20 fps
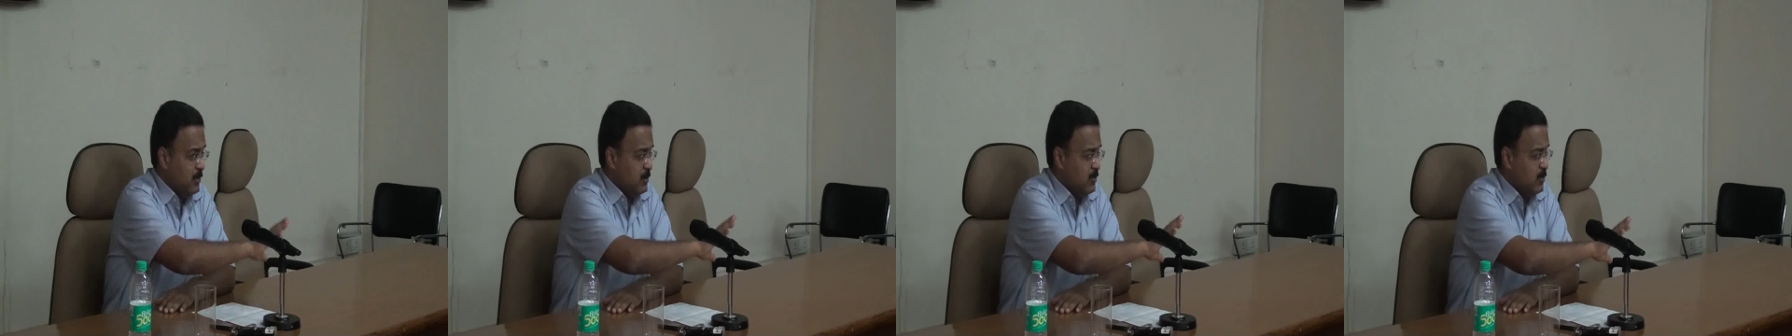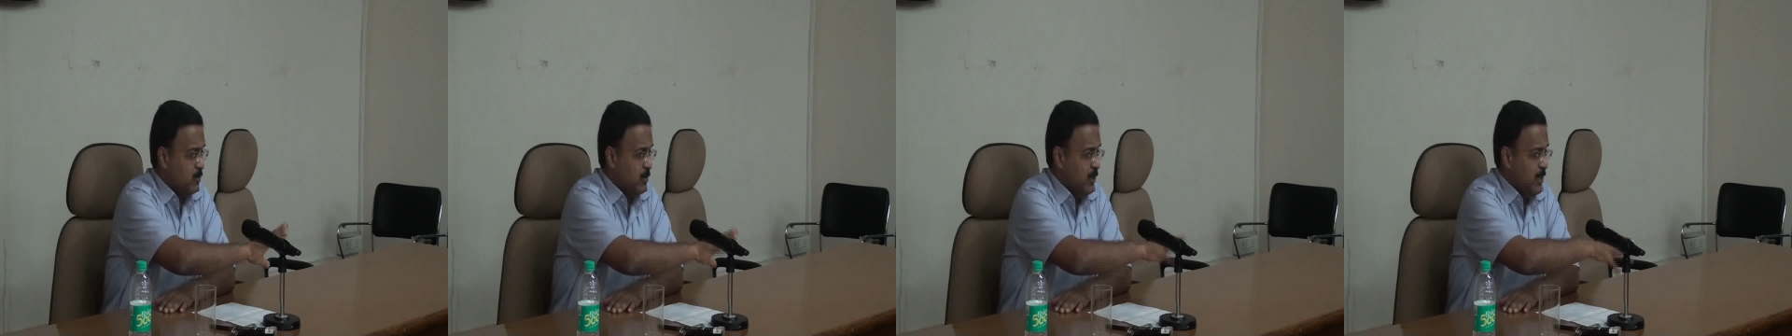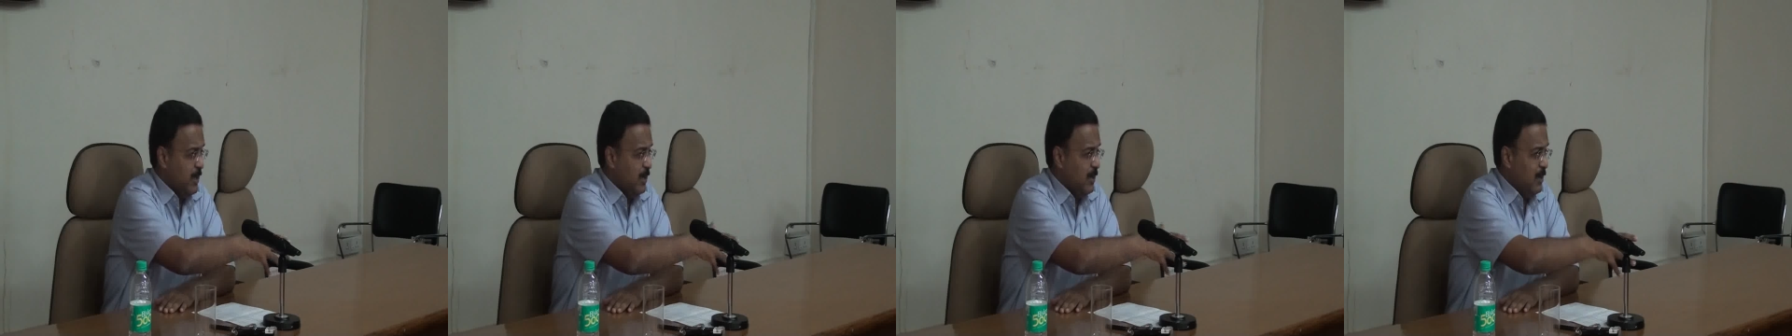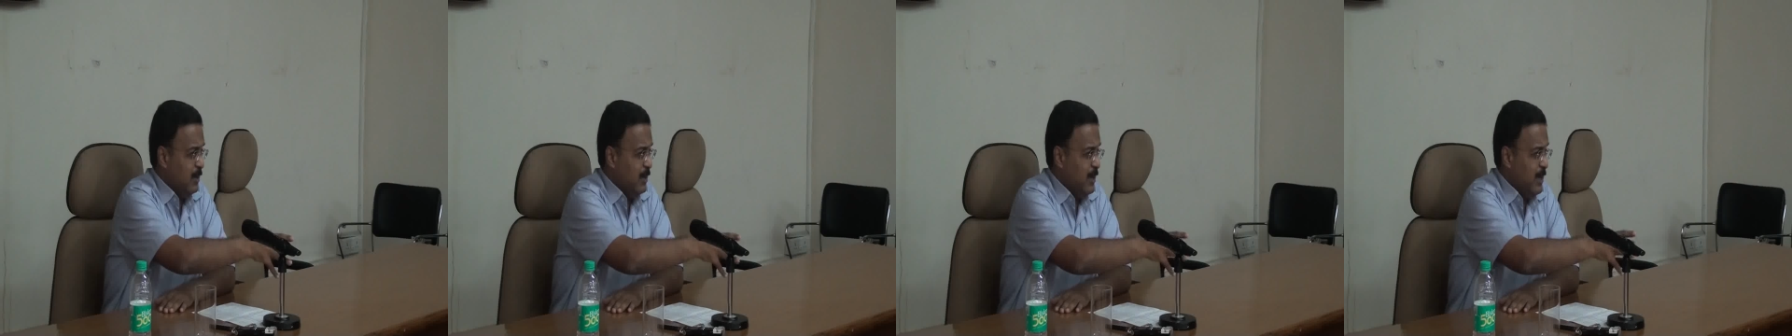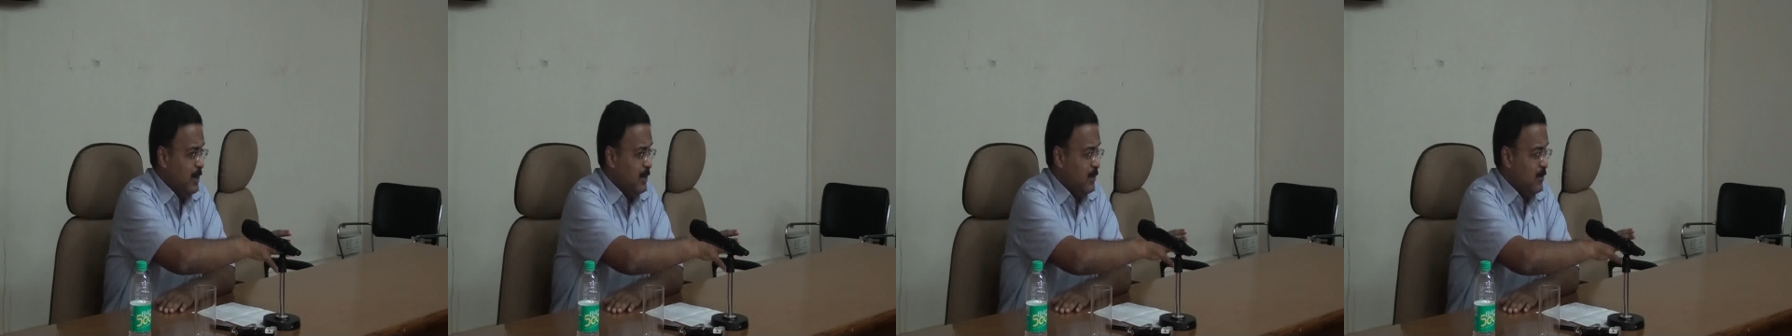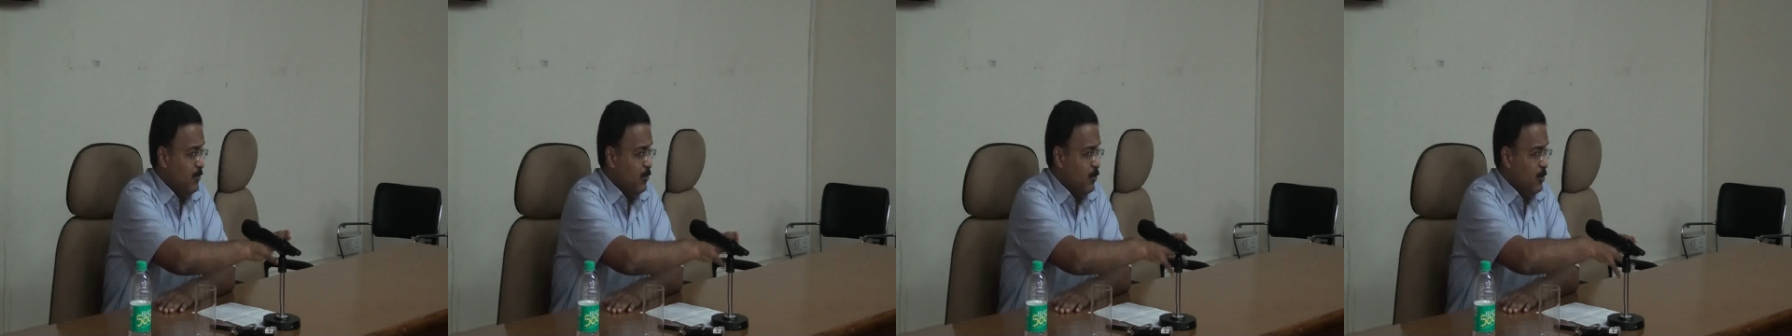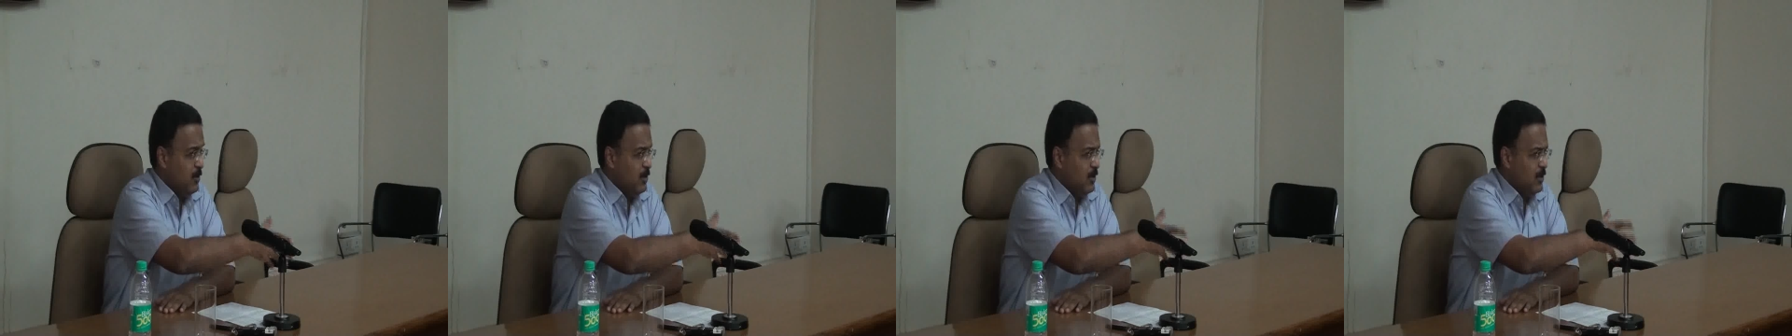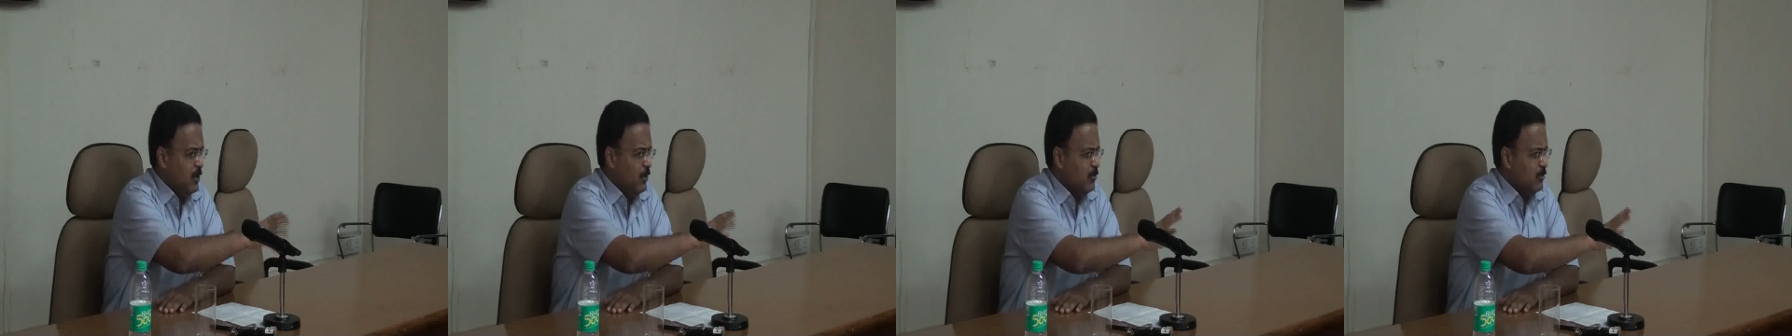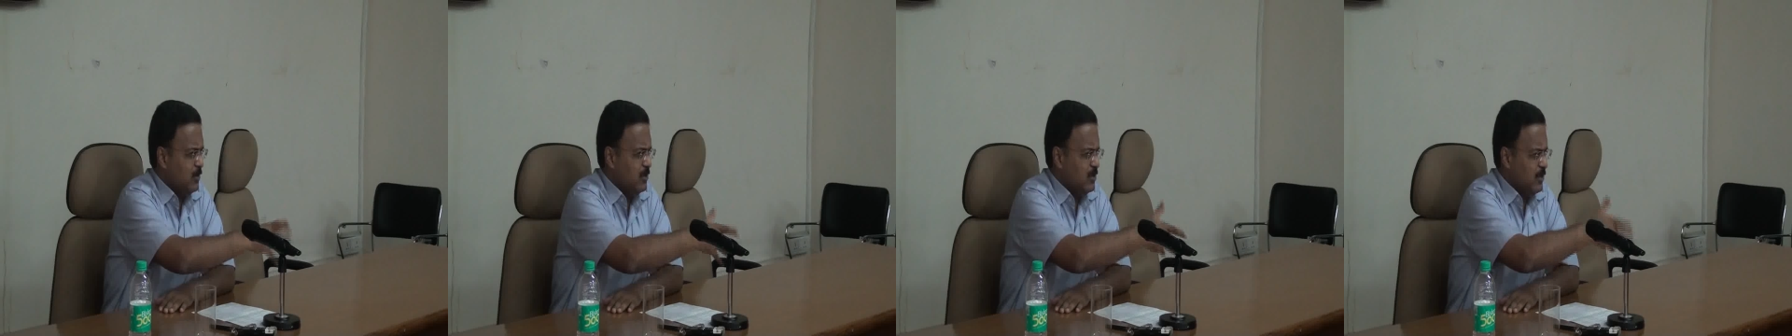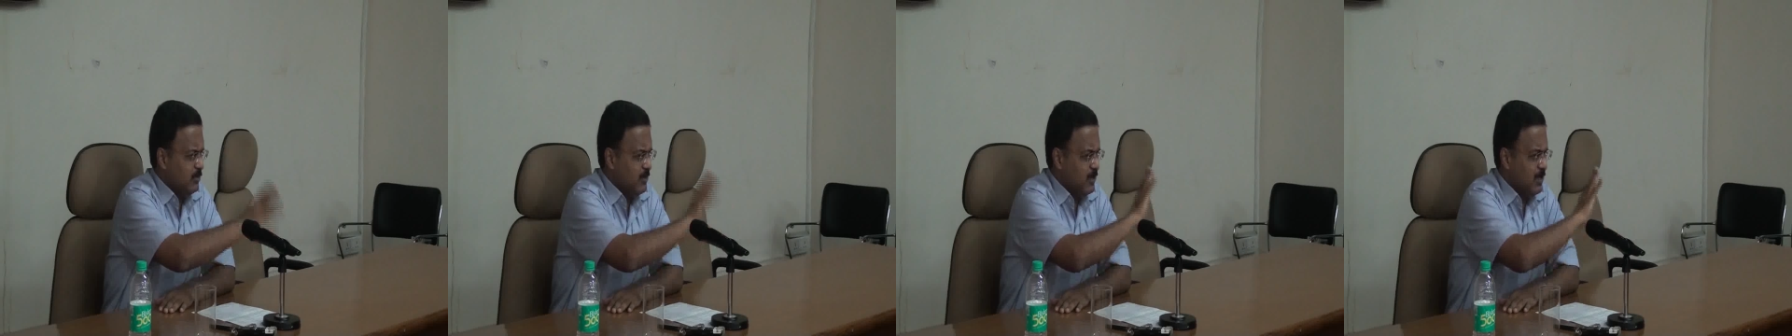So 8,40,000,
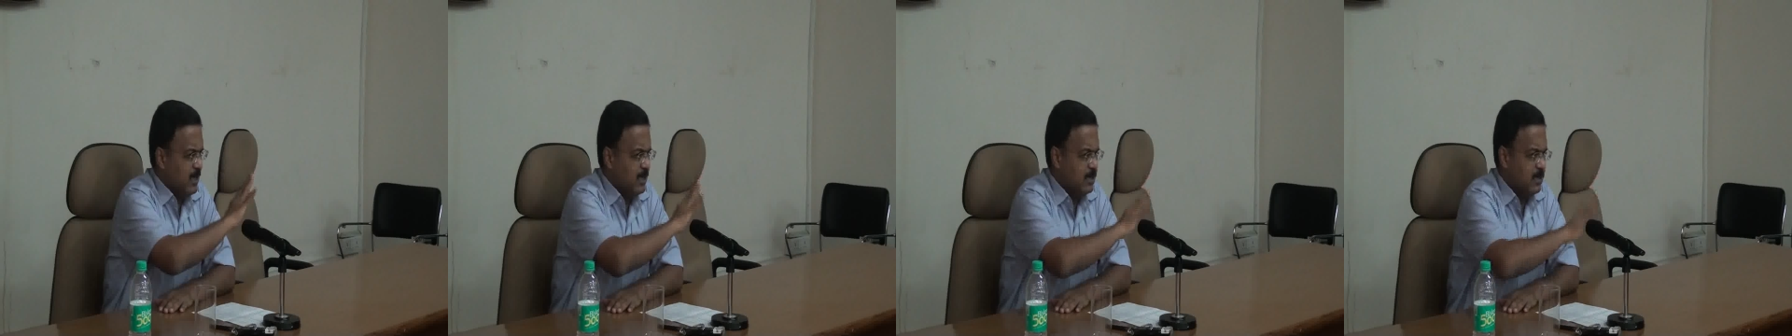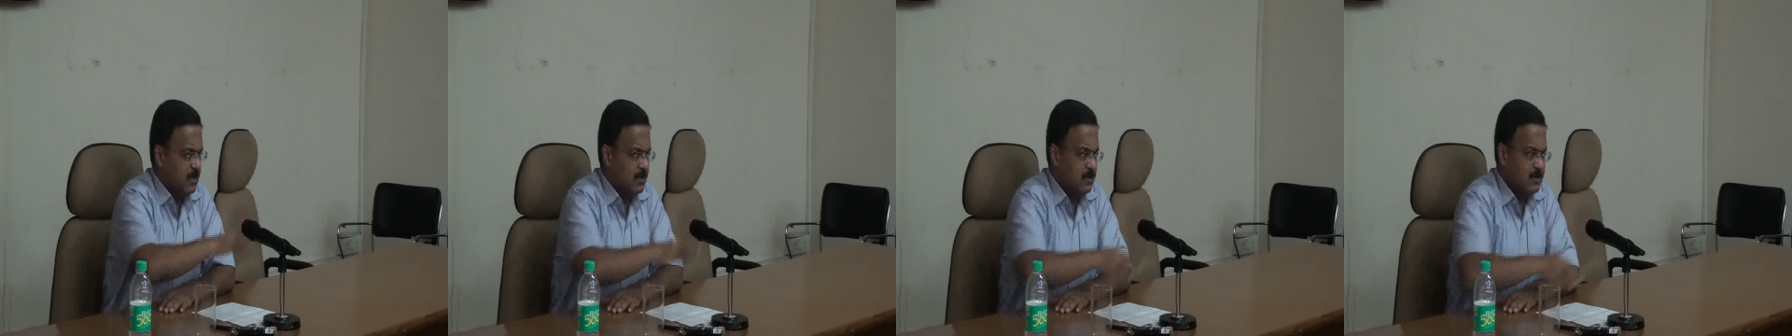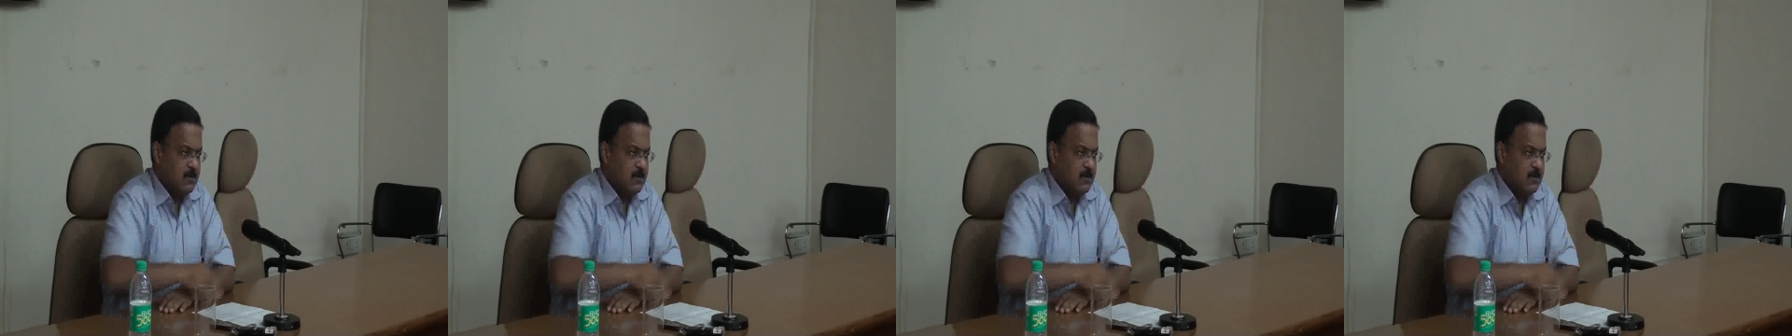something like that,